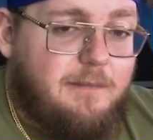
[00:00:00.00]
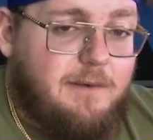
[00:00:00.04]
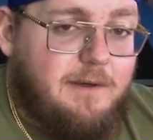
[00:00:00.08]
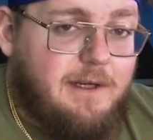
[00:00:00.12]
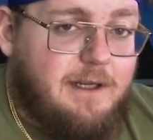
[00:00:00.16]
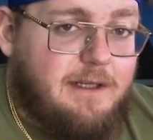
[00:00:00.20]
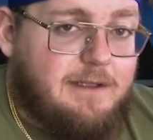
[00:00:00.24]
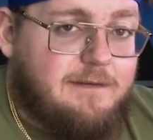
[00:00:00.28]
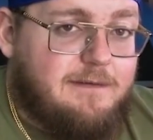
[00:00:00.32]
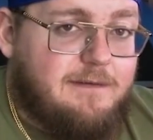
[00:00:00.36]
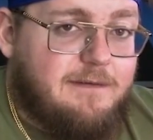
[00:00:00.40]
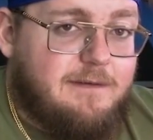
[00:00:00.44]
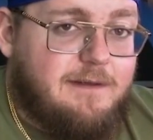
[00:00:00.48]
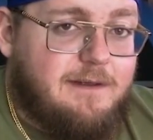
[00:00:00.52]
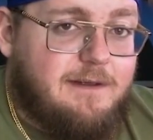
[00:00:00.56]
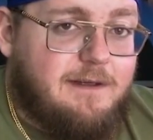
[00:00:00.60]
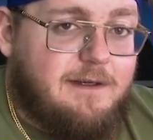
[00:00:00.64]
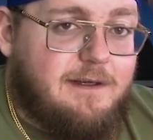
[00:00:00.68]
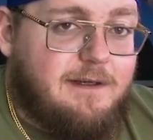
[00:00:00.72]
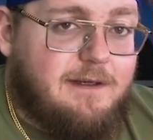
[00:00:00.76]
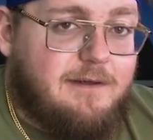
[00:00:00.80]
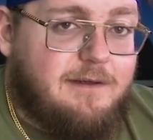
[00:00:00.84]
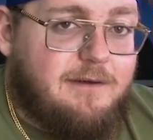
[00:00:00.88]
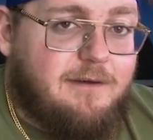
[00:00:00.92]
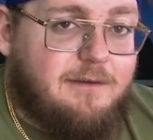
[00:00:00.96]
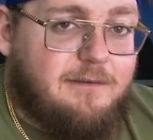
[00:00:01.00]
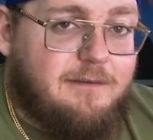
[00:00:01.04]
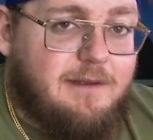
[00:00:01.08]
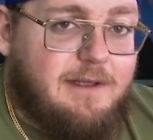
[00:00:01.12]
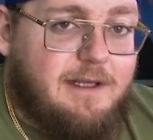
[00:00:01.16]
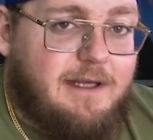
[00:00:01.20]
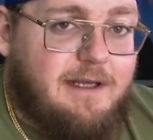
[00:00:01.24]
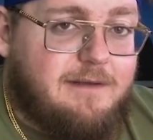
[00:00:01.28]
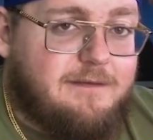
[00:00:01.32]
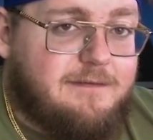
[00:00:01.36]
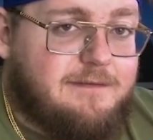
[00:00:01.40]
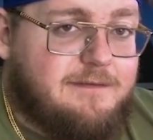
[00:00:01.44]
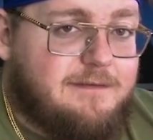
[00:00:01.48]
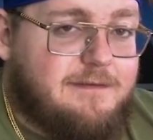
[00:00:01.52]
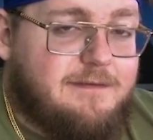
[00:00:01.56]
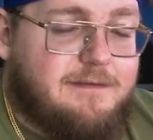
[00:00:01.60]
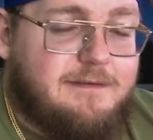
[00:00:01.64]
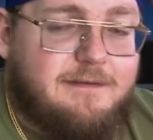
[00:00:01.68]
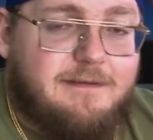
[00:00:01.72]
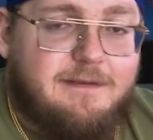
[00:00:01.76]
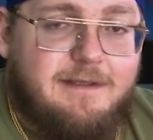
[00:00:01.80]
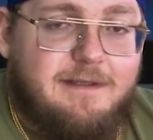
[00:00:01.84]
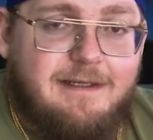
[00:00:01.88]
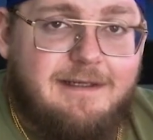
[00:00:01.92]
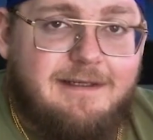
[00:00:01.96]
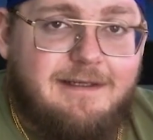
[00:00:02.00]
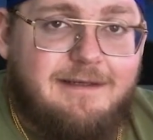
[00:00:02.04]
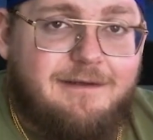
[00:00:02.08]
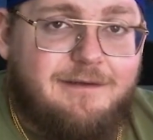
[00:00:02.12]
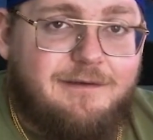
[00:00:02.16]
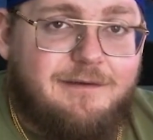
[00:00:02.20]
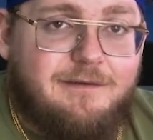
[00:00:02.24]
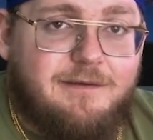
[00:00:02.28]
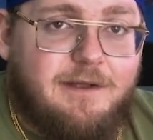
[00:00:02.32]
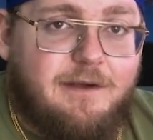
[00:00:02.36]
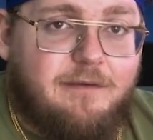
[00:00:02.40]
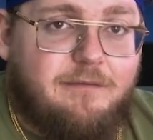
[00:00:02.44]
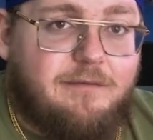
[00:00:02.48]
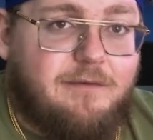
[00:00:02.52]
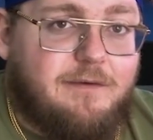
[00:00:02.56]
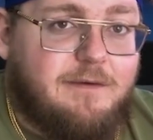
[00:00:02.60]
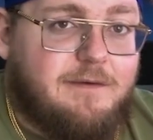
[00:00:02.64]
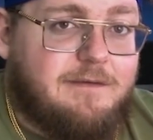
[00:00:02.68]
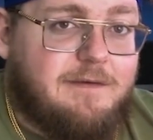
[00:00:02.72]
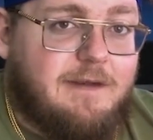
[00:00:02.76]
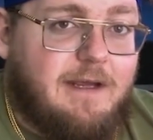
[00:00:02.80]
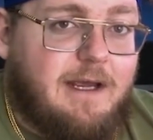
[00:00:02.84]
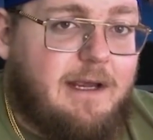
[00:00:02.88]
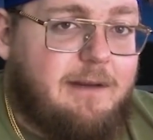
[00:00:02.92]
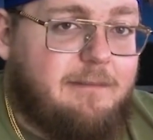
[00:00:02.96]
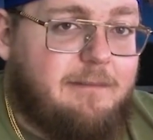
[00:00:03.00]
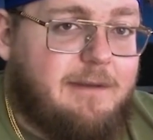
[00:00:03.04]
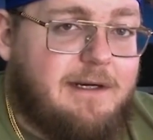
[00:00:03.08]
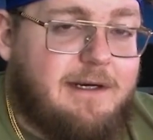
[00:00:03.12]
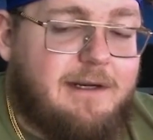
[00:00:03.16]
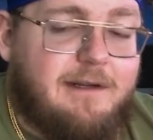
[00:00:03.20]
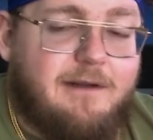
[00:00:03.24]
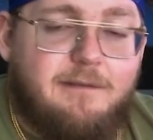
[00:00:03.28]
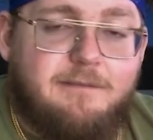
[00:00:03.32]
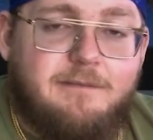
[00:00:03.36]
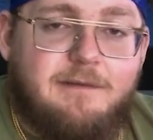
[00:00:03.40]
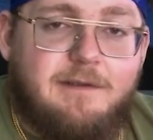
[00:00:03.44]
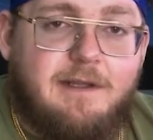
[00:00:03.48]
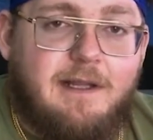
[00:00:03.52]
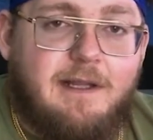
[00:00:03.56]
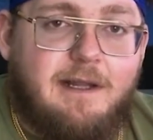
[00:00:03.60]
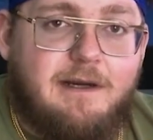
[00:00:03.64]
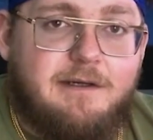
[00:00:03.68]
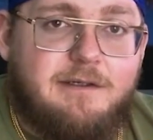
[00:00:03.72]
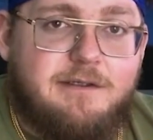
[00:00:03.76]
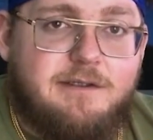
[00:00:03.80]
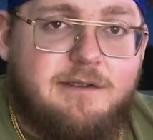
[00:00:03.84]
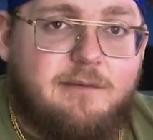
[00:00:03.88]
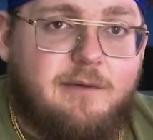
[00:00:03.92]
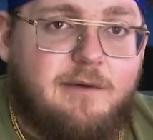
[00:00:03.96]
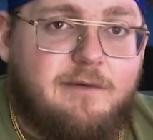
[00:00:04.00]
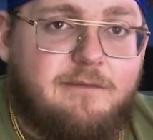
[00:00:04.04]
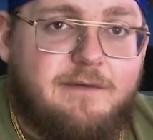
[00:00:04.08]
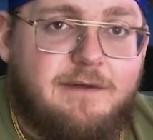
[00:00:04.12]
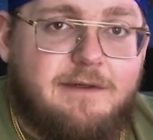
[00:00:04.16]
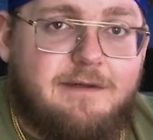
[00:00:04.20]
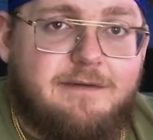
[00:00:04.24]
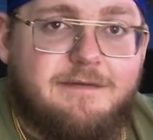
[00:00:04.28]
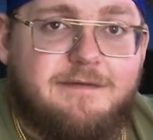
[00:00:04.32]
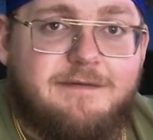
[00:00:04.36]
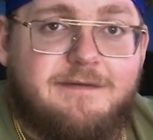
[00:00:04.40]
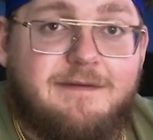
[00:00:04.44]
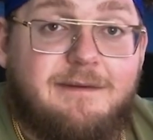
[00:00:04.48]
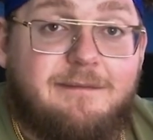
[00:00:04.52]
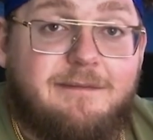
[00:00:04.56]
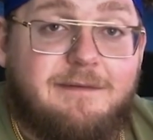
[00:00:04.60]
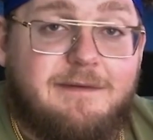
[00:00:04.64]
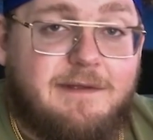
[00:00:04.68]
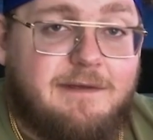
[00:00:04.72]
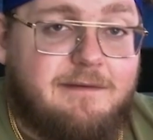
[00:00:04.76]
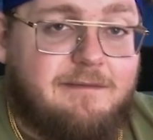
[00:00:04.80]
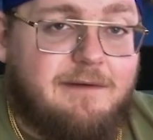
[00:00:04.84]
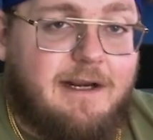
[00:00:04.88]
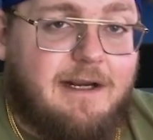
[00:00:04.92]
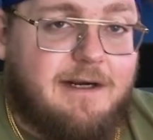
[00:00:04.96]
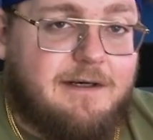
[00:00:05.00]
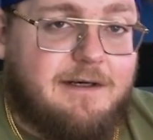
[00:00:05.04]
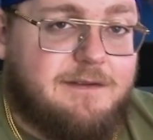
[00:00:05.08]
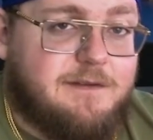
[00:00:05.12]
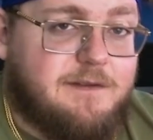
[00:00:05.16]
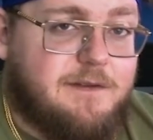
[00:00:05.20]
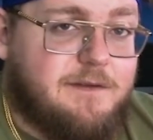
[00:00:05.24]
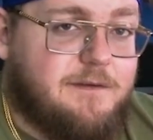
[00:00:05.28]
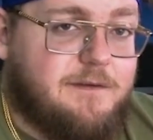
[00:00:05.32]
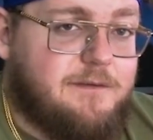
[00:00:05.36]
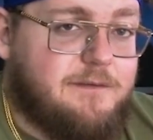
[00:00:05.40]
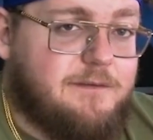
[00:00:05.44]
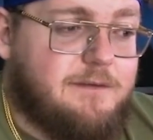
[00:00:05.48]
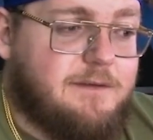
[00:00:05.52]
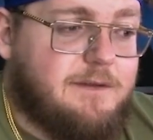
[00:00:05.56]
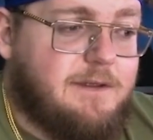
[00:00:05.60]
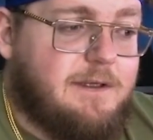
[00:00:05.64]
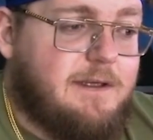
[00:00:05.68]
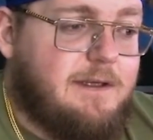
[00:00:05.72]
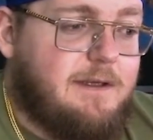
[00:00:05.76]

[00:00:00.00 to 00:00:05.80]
but no less, they did do that for a time, and it helped a lot of GWOT veterans get what they were actually owed.